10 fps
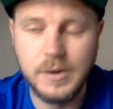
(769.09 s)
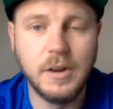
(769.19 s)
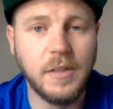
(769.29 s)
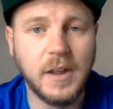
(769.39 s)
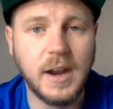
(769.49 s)

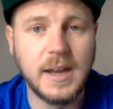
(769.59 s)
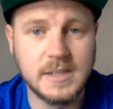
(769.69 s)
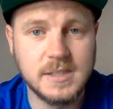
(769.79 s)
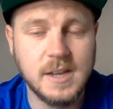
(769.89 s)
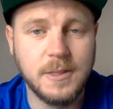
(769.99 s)

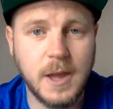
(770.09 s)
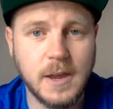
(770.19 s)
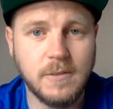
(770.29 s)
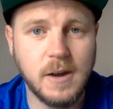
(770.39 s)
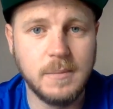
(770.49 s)
nonetheless.
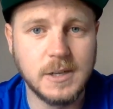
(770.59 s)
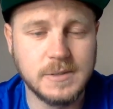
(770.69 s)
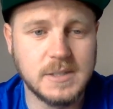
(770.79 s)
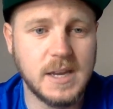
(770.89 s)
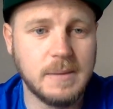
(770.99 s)
Thank you very much
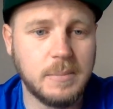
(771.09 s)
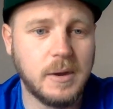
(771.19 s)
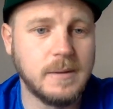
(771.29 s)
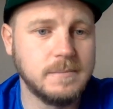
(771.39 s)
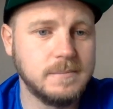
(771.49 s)
for taking part.